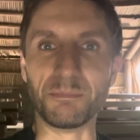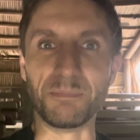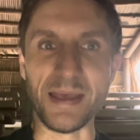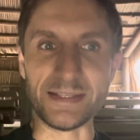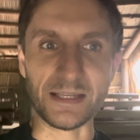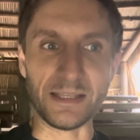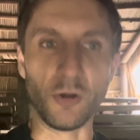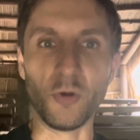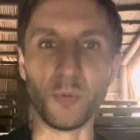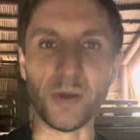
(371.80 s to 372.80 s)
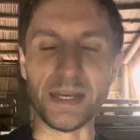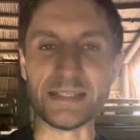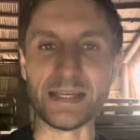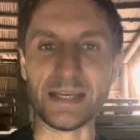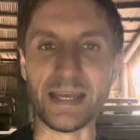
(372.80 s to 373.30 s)
basically the whole point
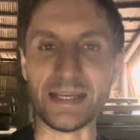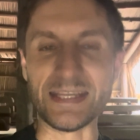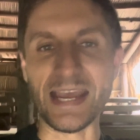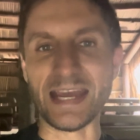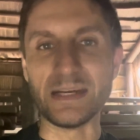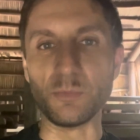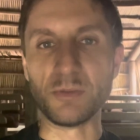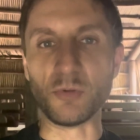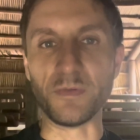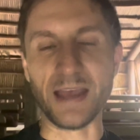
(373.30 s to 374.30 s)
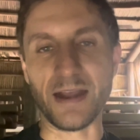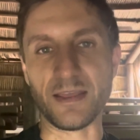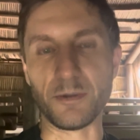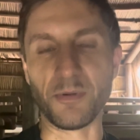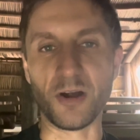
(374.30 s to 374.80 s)
is in tandem with moving out of
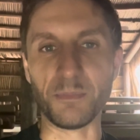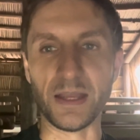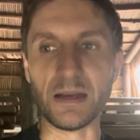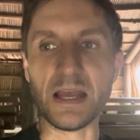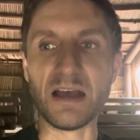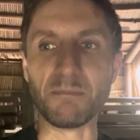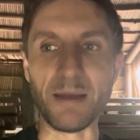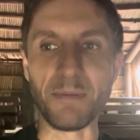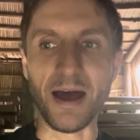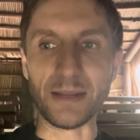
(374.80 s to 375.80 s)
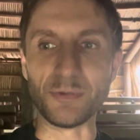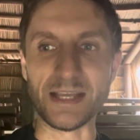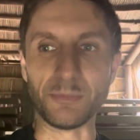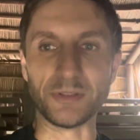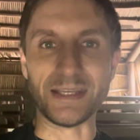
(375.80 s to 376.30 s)
that apartment, my body was
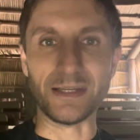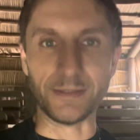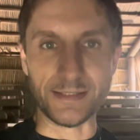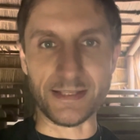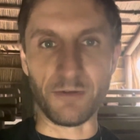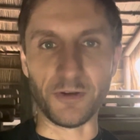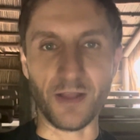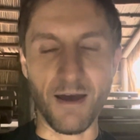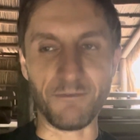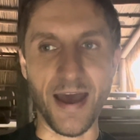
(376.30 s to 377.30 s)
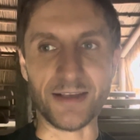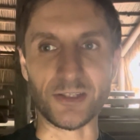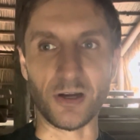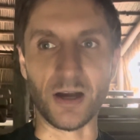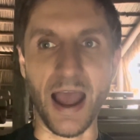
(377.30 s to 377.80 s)
able to heal itself a lot
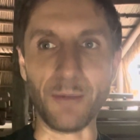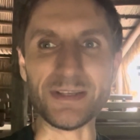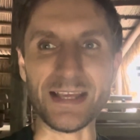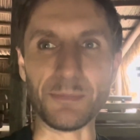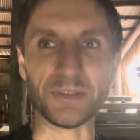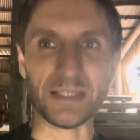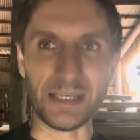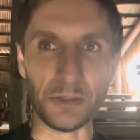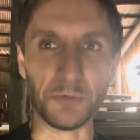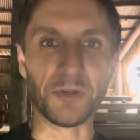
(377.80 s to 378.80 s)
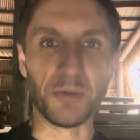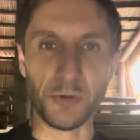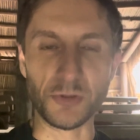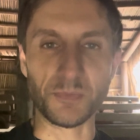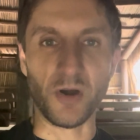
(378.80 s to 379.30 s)
faster. I was able to heal for the
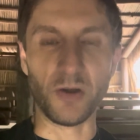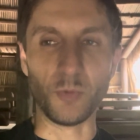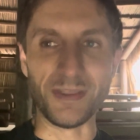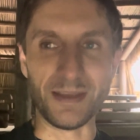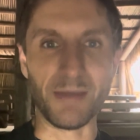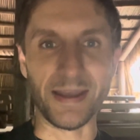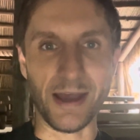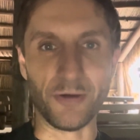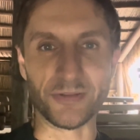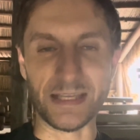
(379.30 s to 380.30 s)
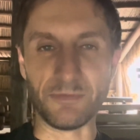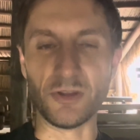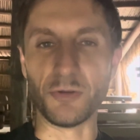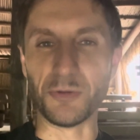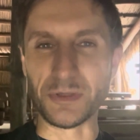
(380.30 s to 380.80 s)
most part within my house, even
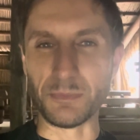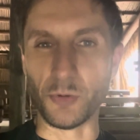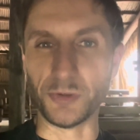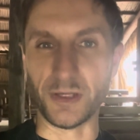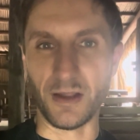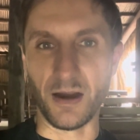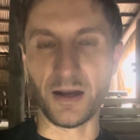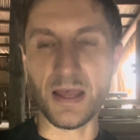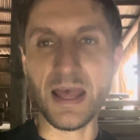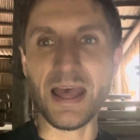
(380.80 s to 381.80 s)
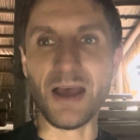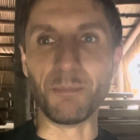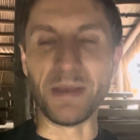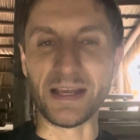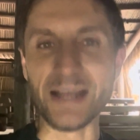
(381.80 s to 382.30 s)
though there was mold in there
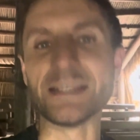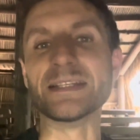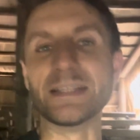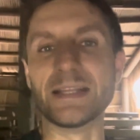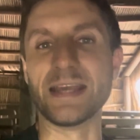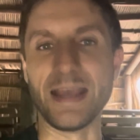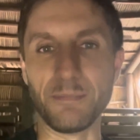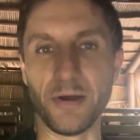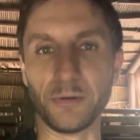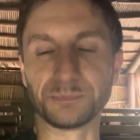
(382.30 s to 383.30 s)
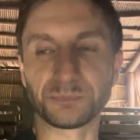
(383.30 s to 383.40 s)
because I did the Kambo.